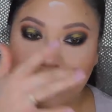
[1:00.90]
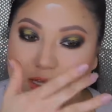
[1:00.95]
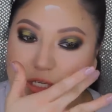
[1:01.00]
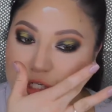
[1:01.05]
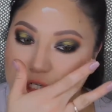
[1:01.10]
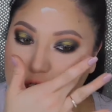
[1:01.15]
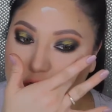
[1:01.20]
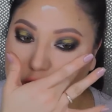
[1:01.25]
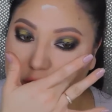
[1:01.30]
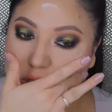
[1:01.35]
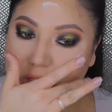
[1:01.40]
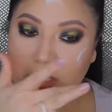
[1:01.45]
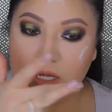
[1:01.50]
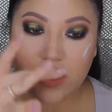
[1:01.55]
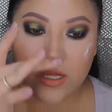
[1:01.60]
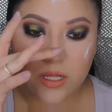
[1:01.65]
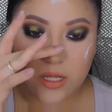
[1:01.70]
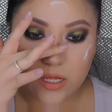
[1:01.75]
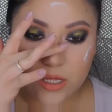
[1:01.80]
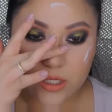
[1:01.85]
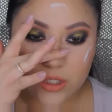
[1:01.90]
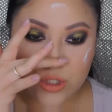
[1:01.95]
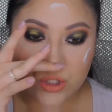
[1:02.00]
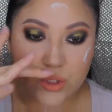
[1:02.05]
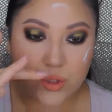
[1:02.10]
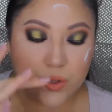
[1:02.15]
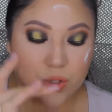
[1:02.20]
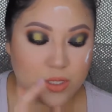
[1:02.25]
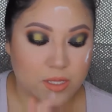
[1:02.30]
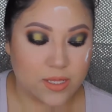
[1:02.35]
then just
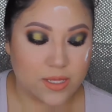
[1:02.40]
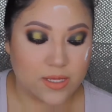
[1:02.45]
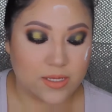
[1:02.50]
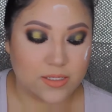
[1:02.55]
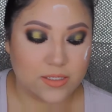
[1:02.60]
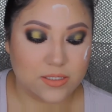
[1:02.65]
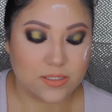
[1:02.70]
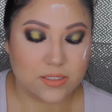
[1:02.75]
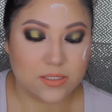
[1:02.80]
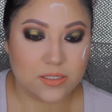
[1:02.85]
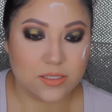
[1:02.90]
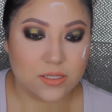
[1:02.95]
do this